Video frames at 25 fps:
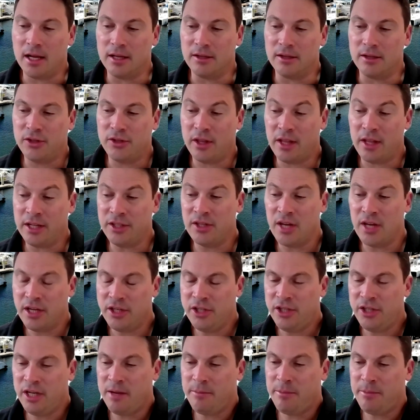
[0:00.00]
So that's
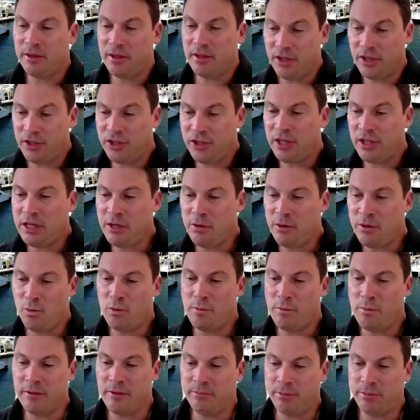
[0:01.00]
next year, but this year we'll
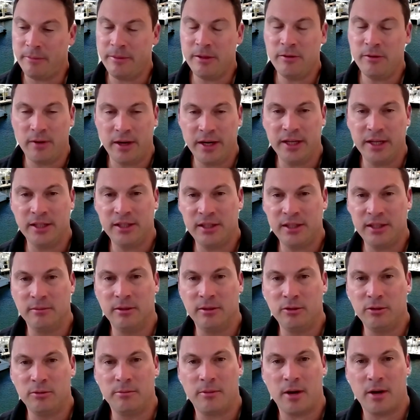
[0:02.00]
be probably running some
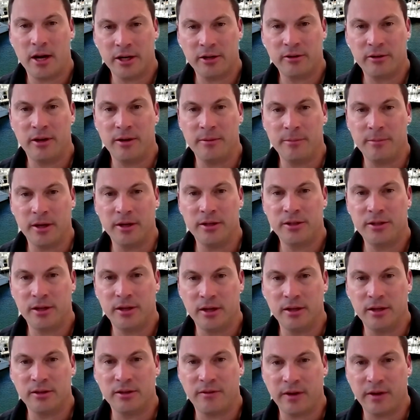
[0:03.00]
little micro boat
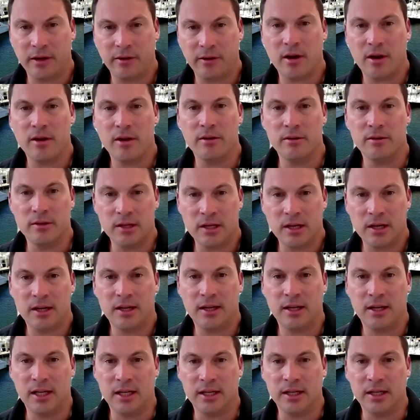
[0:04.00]
shows on our own
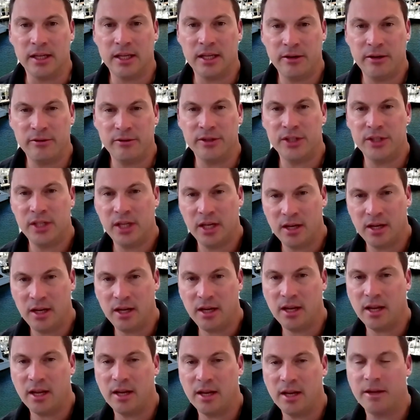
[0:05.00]
here in
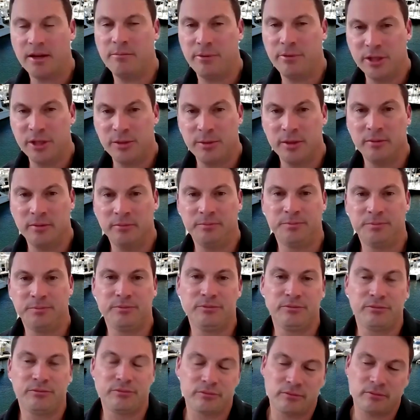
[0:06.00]
Sydney and in Brisbane.
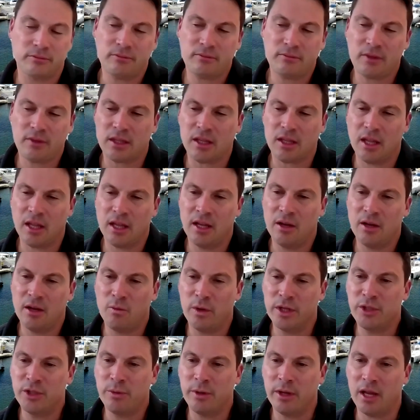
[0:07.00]

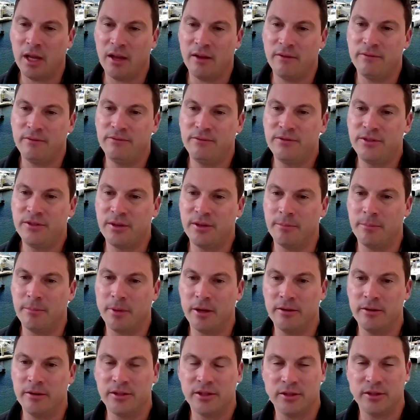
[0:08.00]
Once we have some
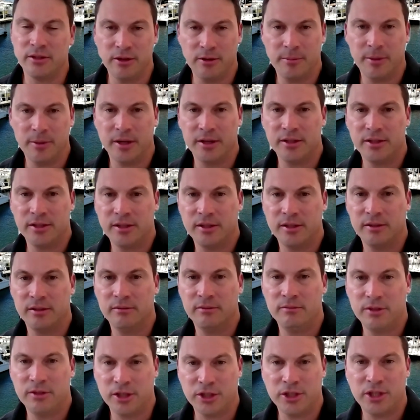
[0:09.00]
boats, new boats to
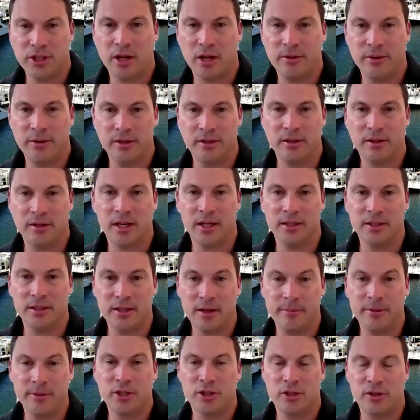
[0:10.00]
show and
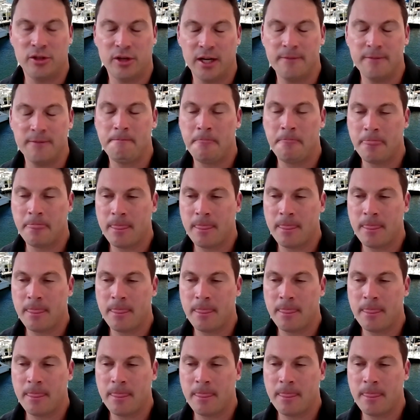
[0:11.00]
demonstrate.